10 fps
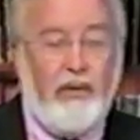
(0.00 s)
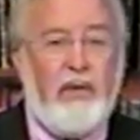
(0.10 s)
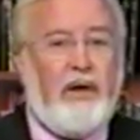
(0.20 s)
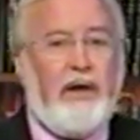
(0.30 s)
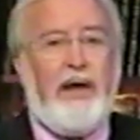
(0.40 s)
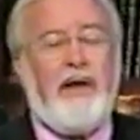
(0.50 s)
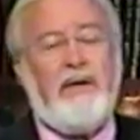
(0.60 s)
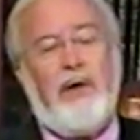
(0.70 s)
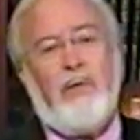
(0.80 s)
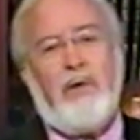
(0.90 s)
Well, again,
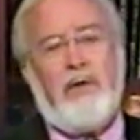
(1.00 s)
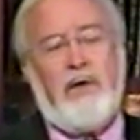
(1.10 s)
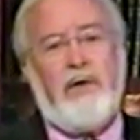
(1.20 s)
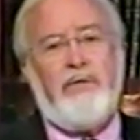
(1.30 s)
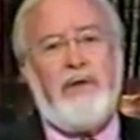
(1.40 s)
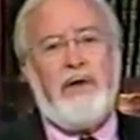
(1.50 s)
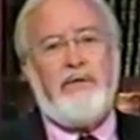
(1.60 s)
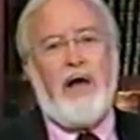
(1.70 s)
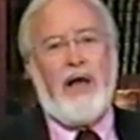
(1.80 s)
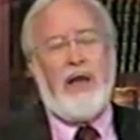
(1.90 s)
that word curse
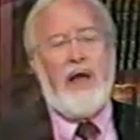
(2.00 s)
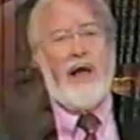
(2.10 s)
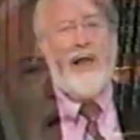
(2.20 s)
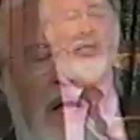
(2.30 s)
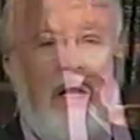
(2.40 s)
is Allah.